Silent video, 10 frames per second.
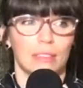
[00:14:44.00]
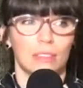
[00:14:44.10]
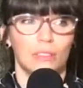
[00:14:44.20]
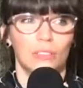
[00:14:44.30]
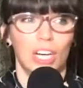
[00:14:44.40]

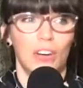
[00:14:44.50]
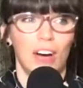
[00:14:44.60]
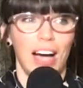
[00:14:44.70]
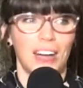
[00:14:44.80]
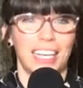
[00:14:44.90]
know
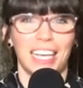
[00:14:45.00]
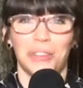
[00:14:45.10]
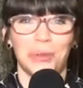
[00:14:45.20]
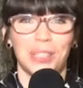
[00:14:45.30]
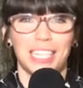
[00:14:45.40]
how to get
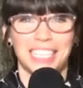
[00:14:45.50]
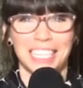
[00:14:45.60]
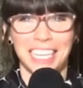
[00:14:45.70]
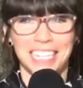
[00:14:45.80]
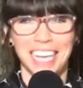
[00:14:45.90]
through things
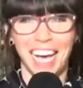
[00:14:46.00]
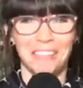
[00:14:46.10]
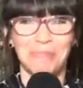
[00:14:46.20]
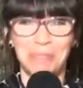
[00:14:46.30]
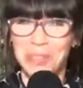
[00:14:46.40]
unless I have
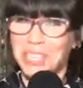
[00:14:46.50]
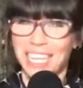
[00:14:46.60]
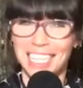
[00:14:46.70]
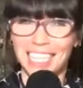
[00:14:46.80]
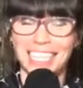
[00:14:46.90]

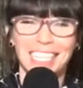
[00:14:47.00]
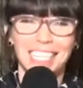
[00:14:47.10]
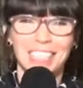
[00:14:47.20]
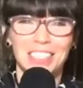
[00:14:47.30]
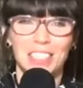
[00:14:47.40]
music.
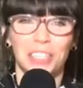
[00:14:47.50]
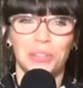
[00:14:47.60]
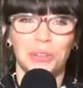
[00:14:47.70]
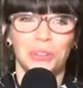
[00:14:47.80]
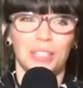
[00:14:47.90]

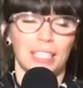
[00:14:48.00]
So